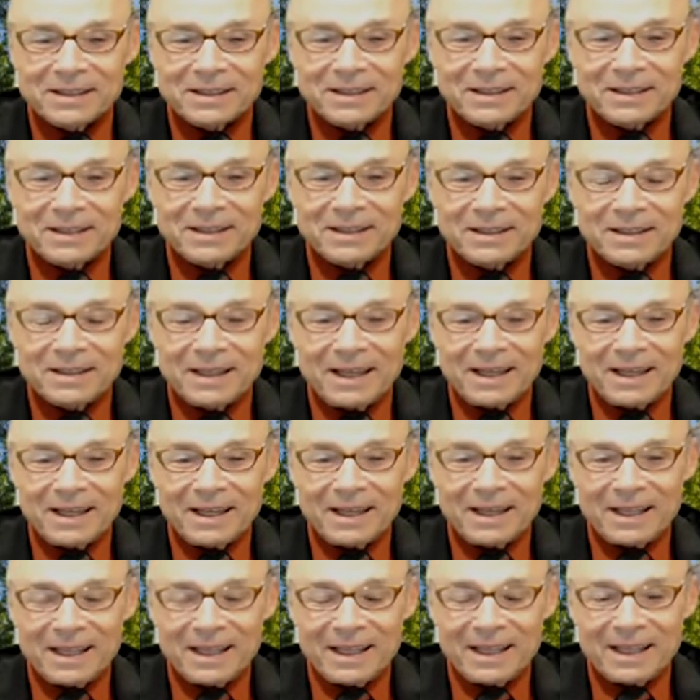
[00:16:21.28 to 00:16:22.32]

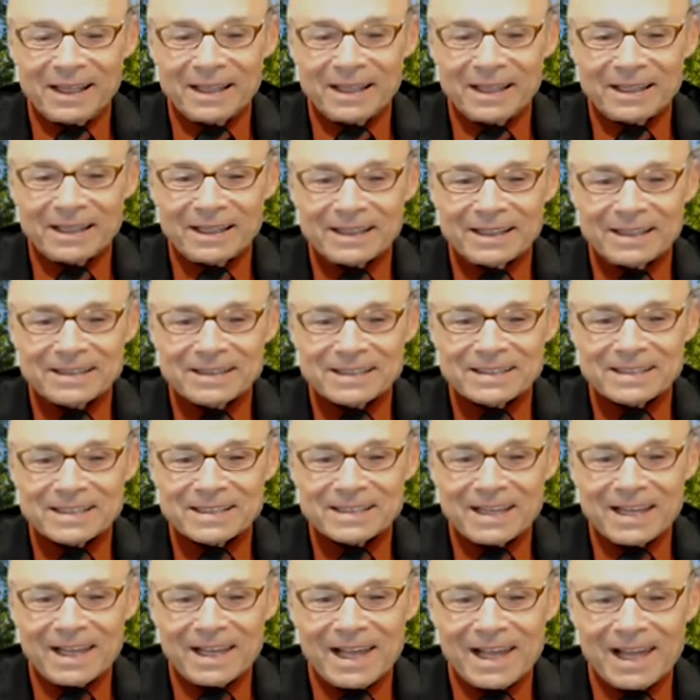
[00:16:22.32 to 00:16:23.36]

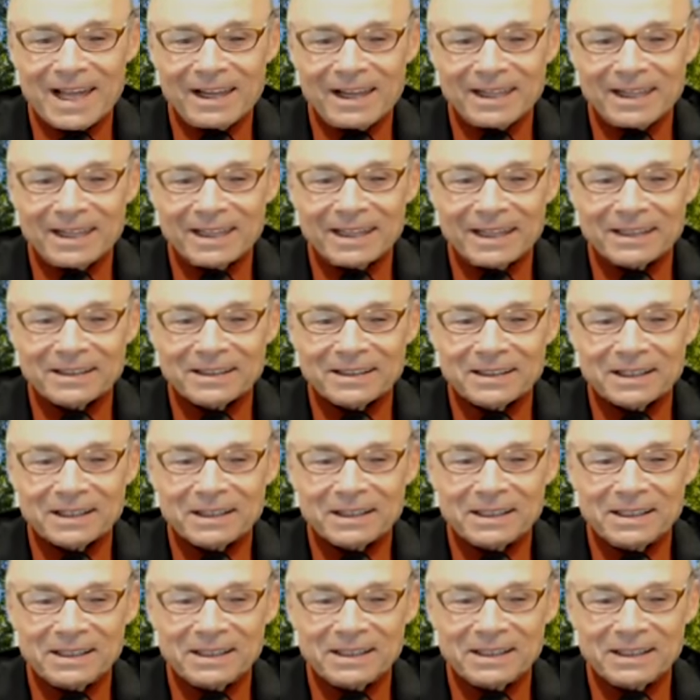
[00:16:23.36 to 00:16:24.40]

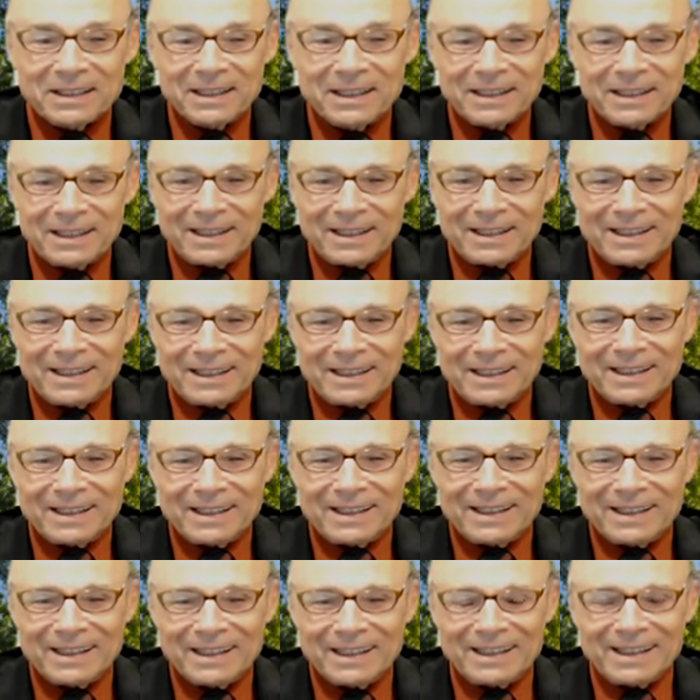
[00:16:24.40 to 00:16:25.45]

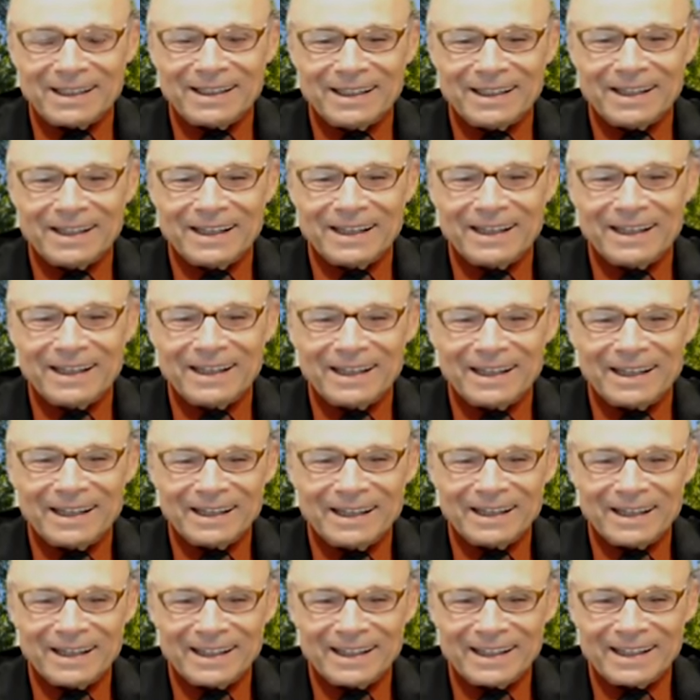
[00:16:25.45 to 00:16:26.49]

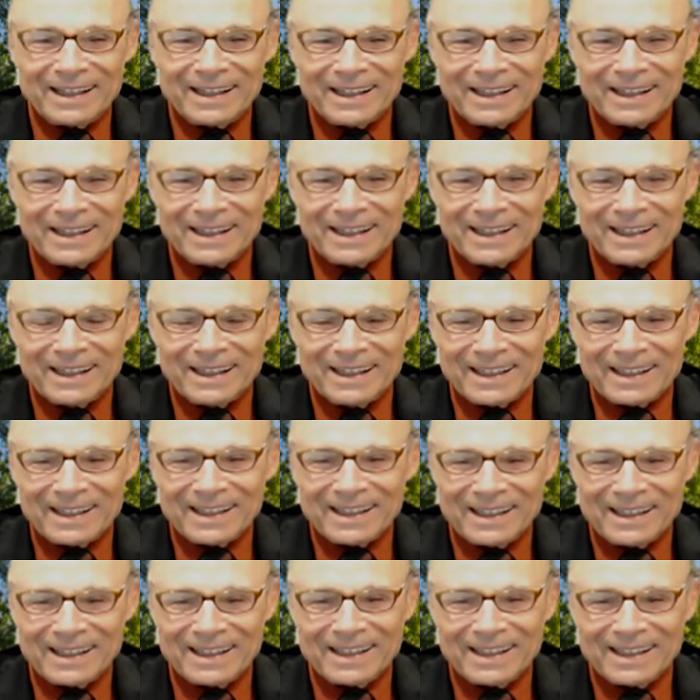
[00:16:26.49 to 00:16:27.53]

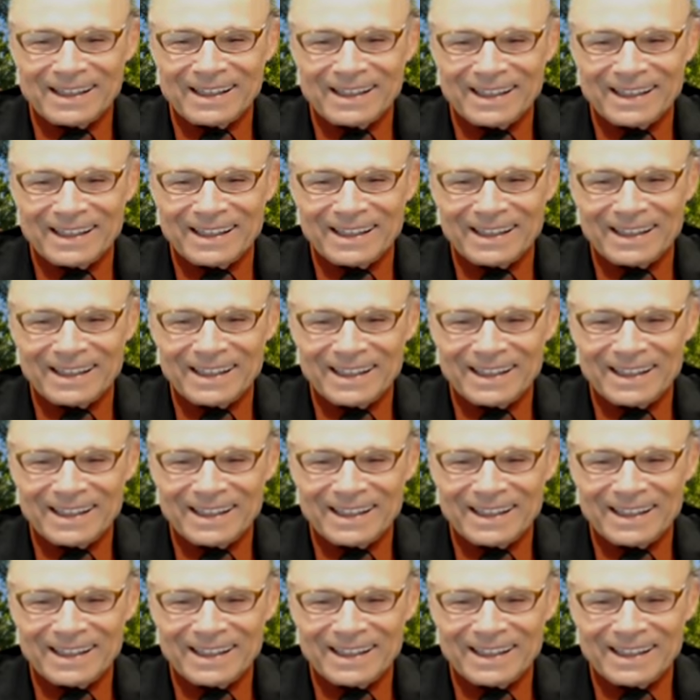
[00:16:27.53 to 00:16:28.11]
(silent)